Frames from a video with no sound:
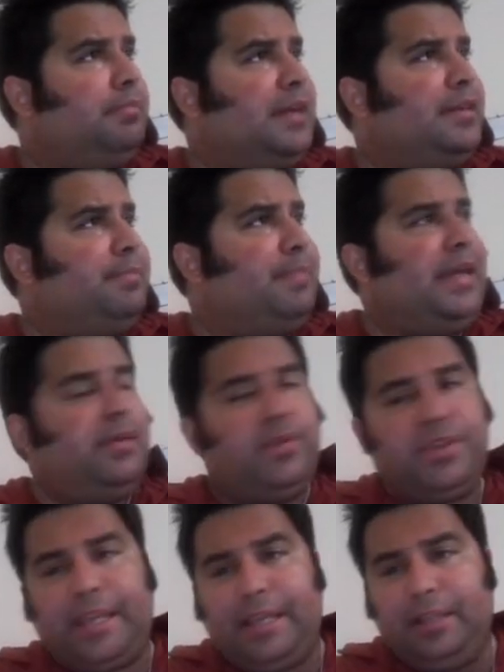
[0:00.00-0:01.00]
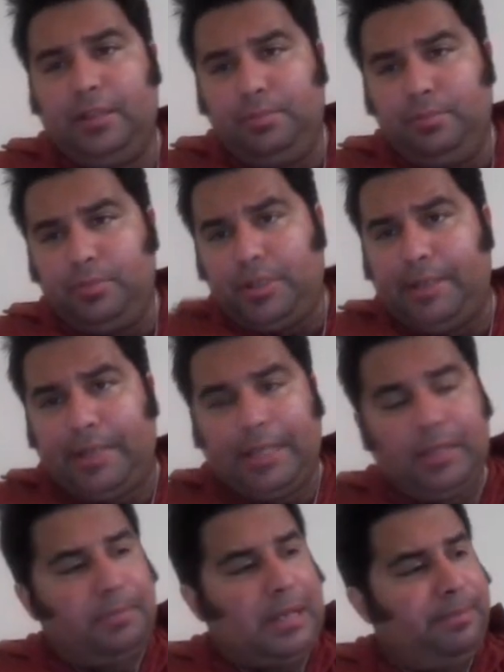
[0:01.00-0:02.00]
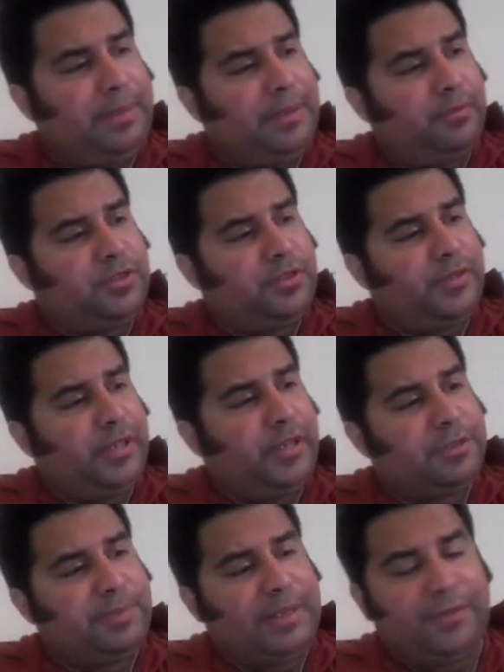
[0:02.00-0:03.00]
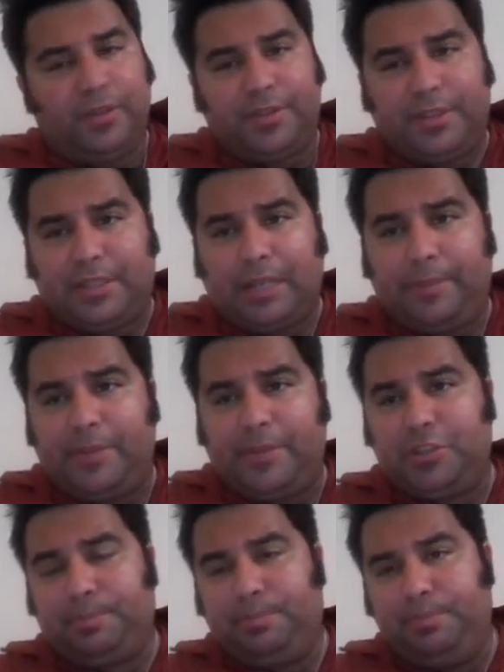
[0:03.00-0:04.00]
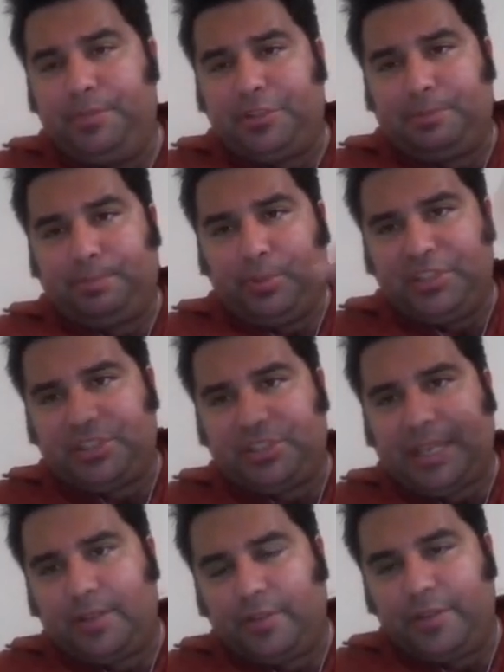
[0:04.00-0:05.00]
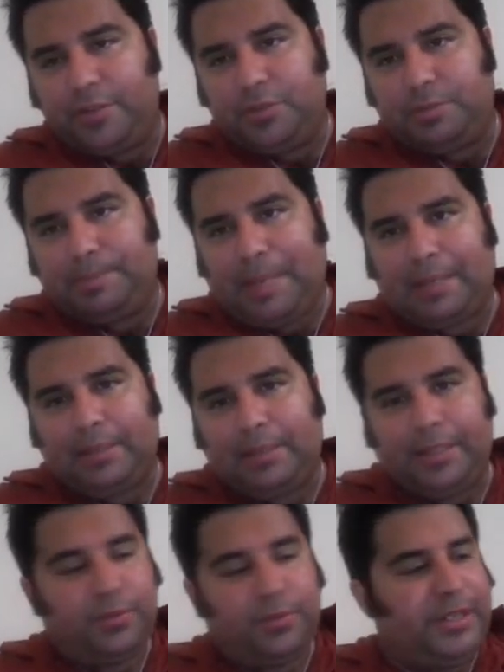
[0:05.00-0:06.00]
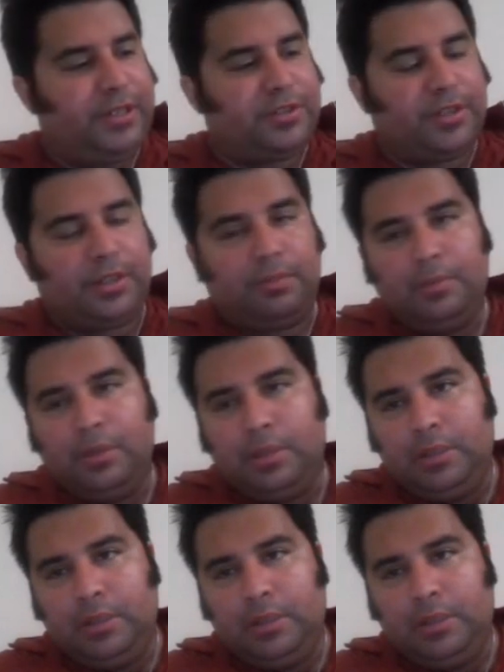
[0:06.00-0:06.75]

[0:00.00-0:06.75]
My debate with Caleb Maupin was very respectful at the time. This is pre-scandal. This was back like 3 years ago.